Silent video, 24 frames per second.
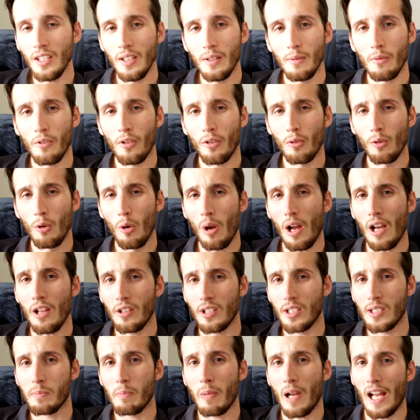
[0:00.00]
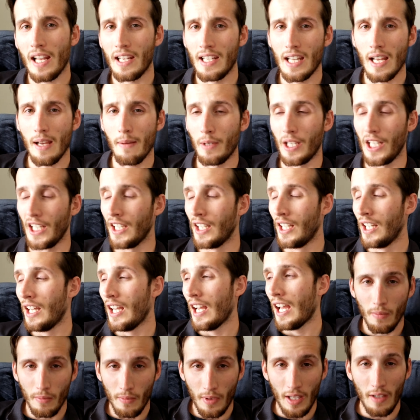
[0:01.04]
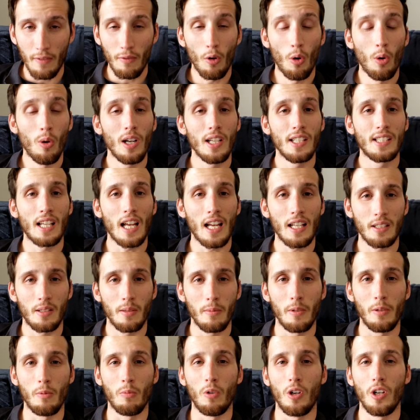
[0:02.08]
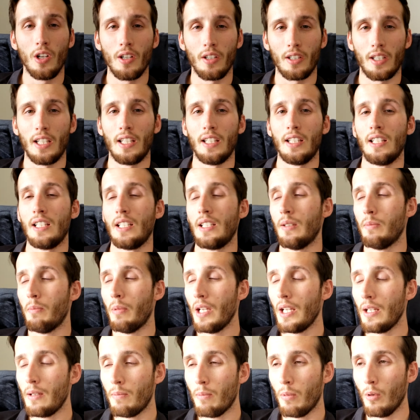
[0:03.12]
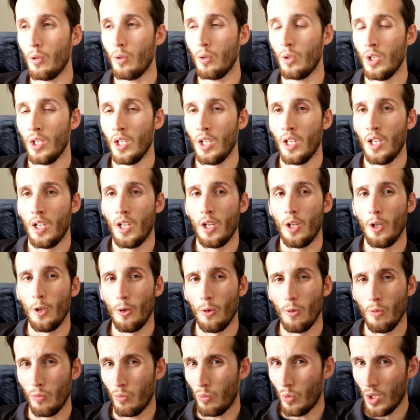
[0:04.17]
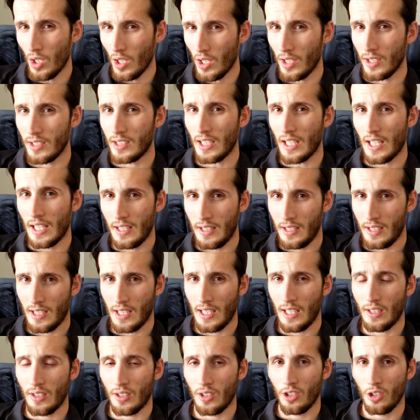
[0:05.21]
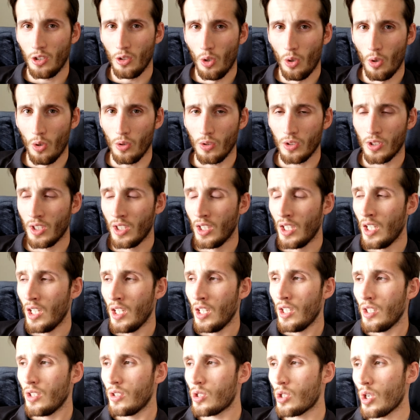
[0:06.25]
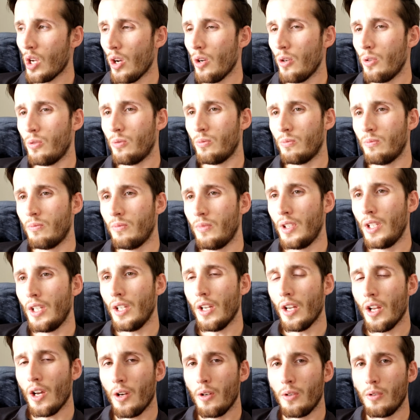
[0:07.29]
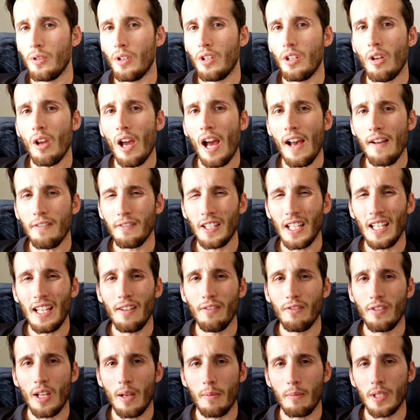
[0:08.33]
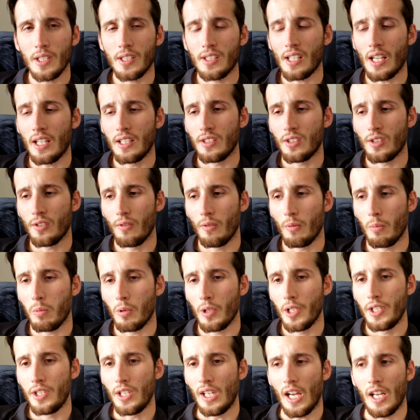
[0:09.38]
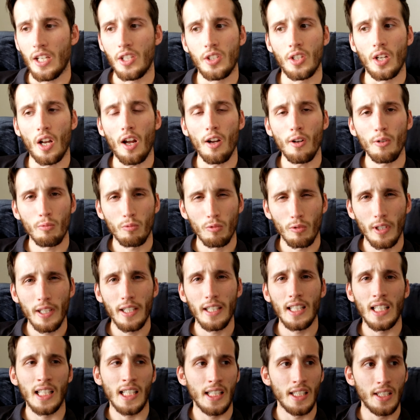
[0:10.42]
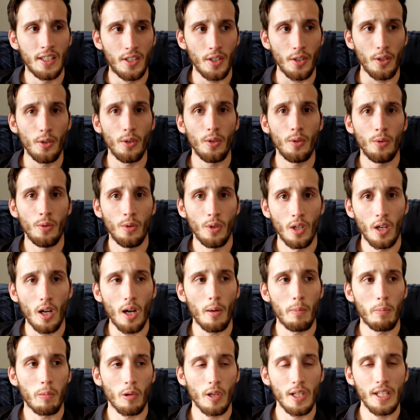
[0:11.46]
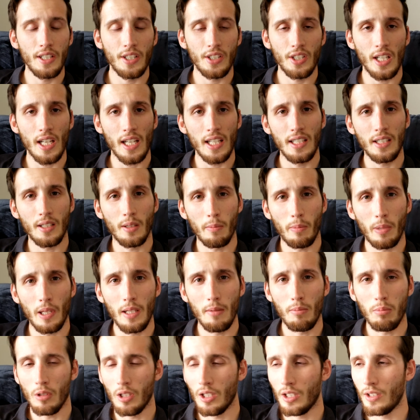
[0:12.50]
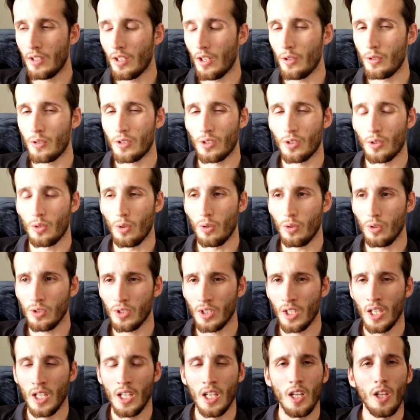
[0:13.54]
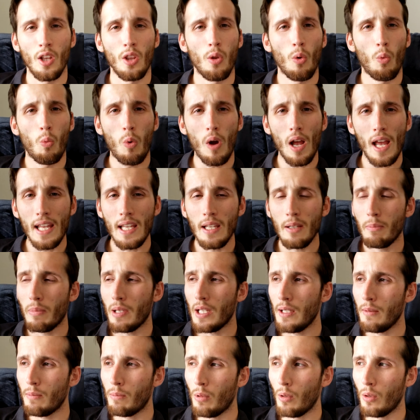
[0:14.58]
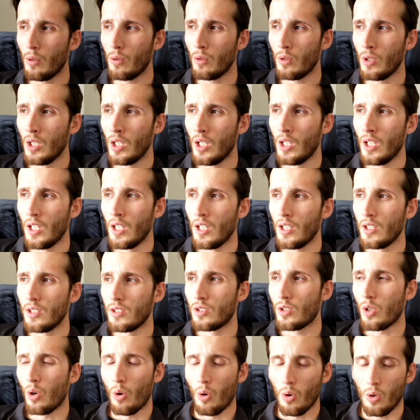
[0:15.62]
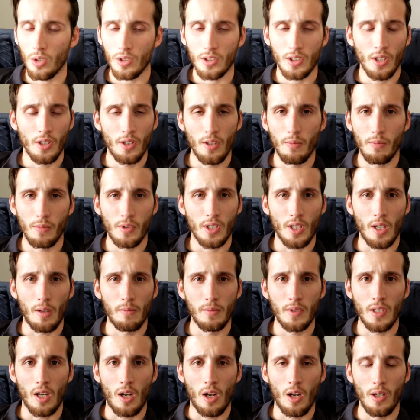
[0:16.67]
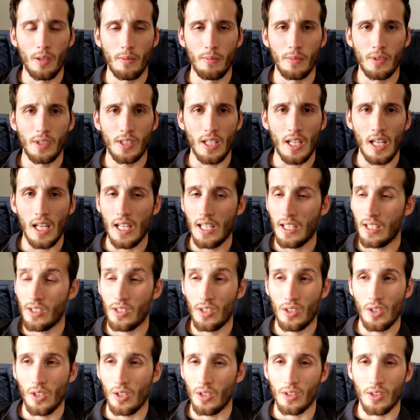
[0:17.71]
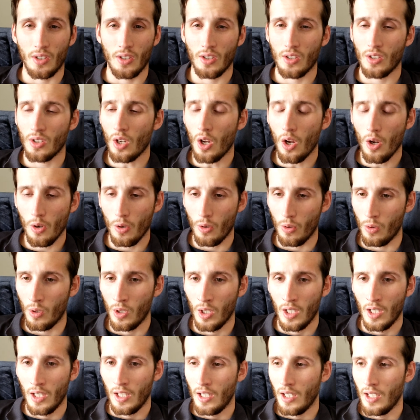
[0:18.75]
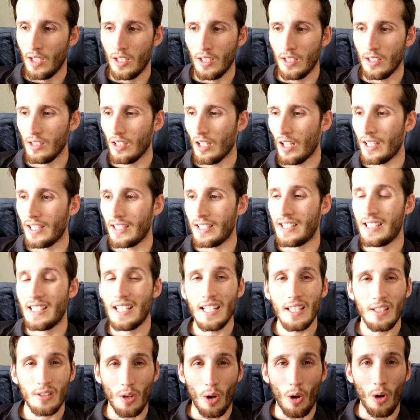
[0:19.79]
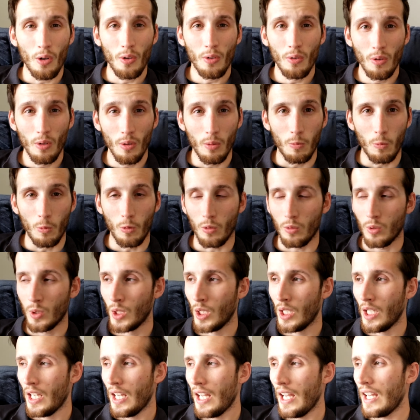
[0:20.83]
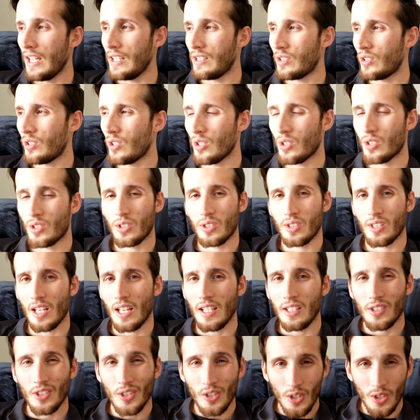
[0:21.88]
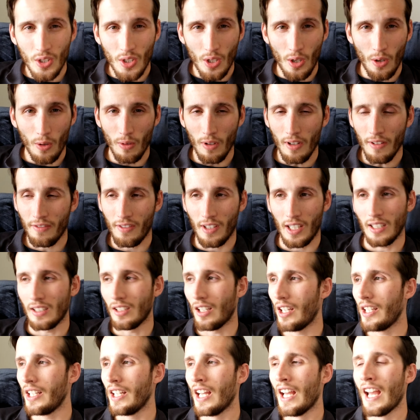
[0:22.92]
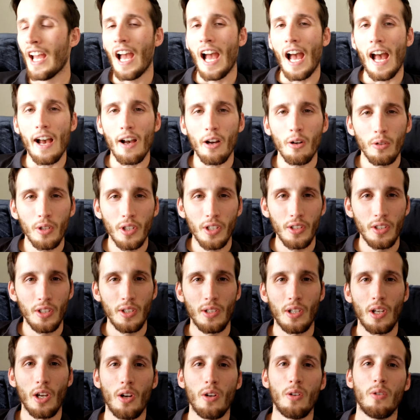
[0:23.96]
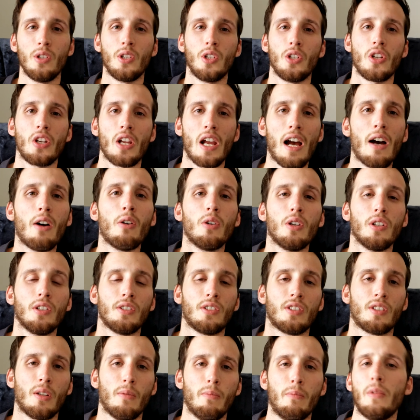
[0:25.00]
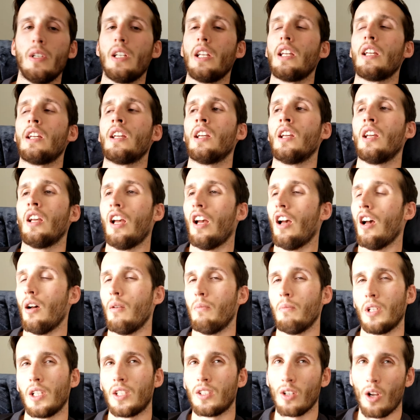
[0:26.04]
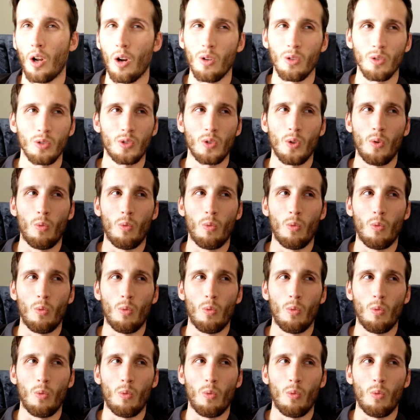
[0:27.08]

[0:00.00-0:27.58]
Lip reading: throughout this pandemic, they've always had to be working, these people who worked in these stores. So, you have to give them a sense of appreciation. I really do appreciate the people in those stores. The way people talk to them sometimes is just so, like, dishonorable. It's just horrific. Like, how can you go and shout at somebody at McDonald's or